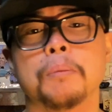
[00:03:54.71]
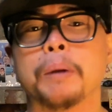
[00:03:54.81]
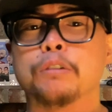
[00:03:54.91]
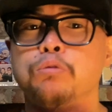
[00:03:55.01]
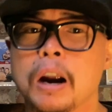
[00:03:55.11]

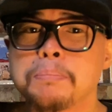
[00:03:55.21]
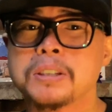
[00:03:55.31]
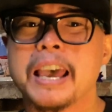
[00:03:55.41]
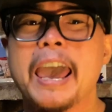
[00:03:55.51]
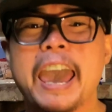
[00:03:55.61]
by reps
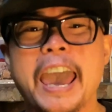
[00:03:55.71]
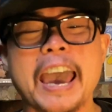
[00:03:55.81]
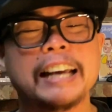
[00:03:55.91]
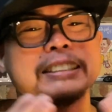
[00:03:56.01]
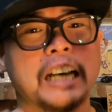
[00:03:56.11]

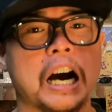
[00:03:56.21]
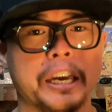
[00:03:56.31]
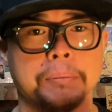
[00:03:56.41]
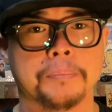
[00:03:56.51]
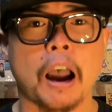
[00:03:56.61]
and time.